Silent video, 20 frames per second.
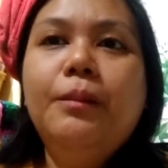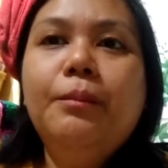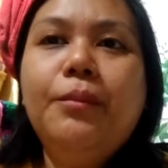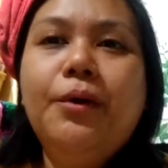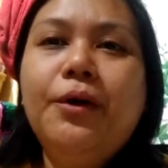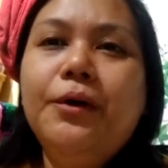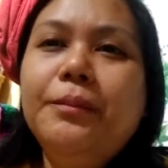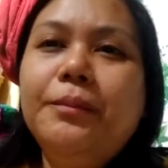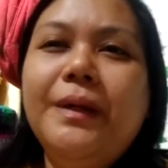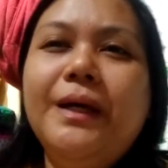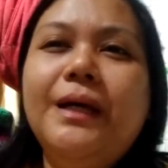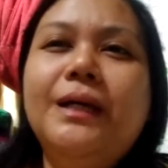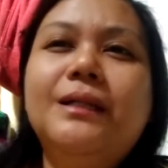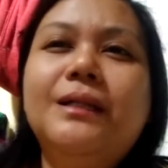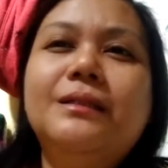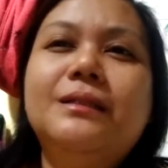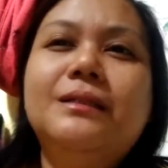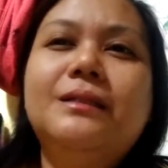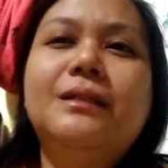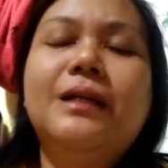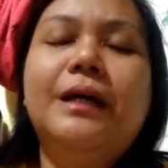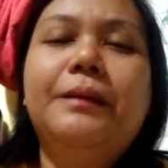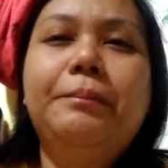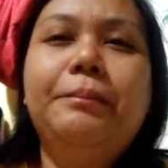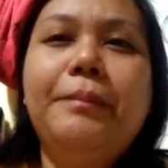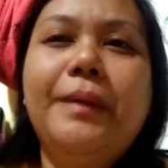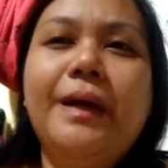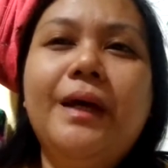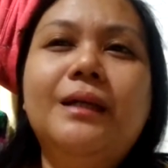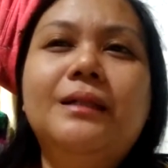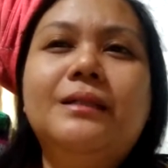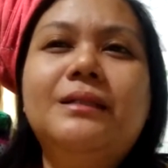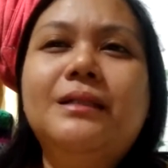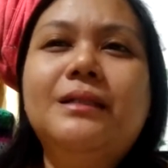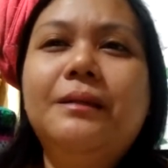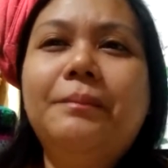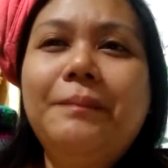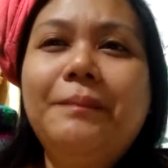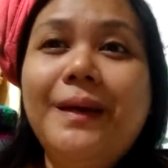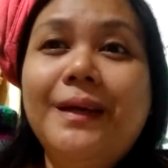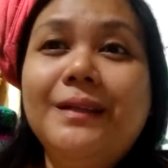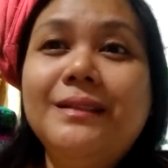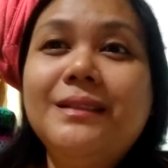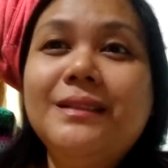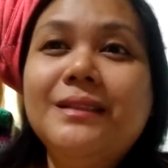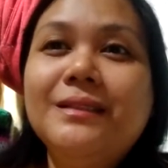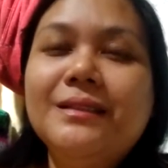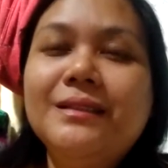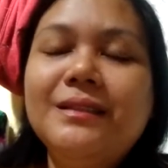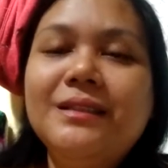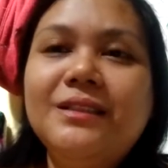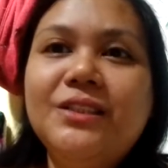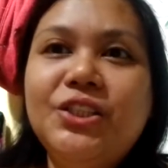ball pens and pencils,